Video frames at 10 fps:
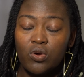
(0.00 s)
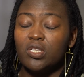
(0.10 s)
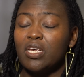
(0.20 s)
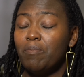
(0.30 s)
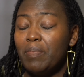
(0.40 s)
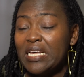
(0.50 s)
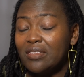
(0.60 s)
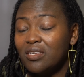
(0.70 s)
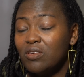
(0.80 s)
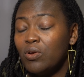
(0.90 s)
some
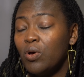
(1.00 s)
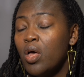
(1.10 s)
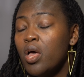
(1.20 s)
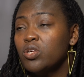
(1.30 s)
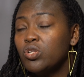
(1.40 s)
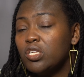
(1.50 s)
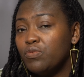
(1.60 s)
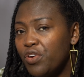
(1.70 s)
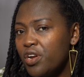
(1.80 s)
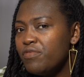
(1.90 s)
plates, So it's
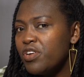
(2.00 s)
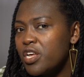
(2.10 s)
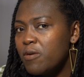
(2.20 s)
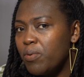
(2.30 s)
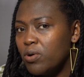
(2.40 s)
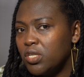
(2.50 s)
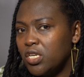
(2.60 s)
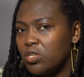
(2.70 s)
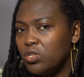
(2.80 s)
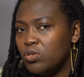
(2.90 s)
very, very
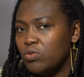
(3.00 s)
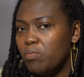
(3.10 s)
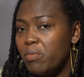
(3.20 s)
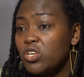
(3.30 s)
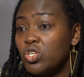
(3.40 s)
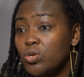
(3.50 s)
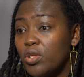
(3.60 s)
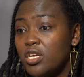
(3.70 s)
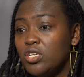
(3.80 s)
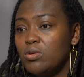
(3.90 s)
important to make sure
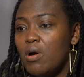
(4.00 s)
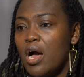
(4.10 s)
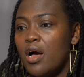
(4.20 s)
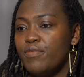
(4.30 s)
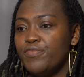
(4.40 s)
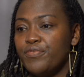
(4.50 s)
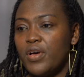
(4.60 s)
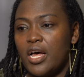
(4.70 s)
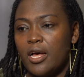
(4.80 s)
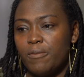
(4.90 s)
that you have
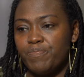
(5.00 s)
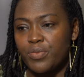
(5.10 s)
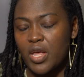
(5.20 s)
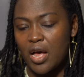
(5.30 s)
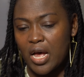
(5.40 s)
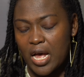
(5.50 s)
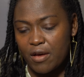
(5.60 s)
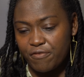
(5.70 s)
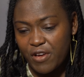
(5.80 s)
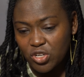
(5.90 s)
a
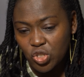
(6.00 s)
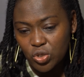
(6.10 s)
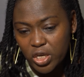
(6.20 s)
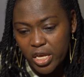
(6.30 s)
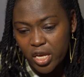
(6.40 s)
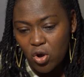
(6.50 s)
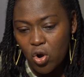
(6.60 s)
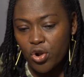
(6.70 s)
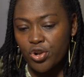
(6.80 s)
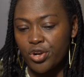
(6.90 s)
functioning,
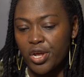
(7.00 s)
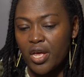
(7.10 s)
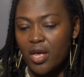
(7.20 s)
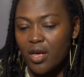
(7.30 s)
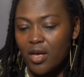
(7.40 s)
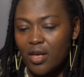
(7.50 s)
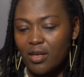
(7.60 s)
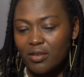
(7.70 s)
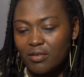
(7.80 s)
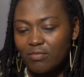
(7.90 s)
or
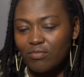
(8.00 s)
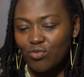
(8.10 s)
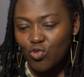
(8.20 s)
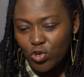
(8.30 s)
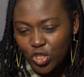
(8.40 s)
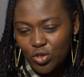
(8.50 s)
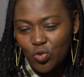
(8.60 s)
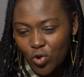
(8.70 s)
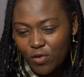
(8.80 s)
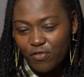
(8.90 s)
quote
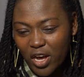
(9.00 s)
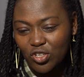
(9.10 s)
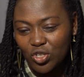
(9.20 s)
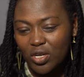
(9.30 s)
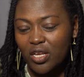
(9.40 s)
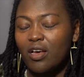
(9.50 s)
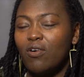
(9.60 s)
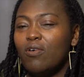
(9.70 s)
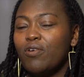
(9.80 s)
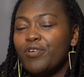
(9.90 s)
unquote functioning,
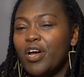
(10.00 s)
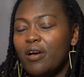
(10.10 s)
or